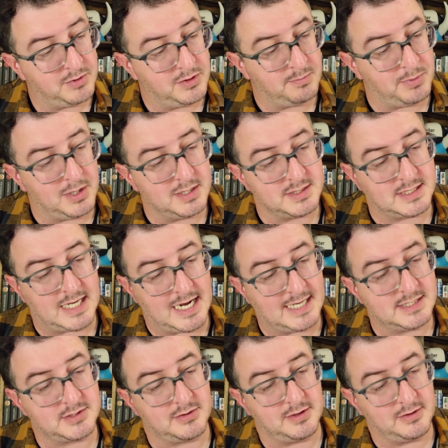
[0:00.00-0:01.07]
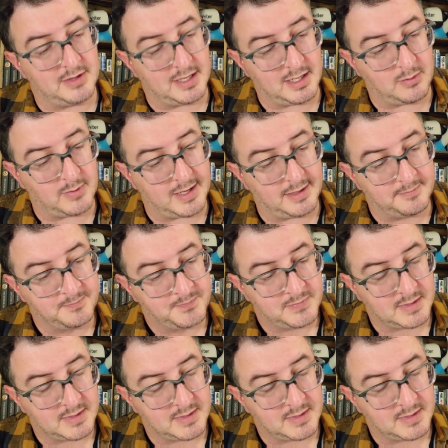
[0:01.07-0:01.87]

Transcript: the balls to ask her out anyway.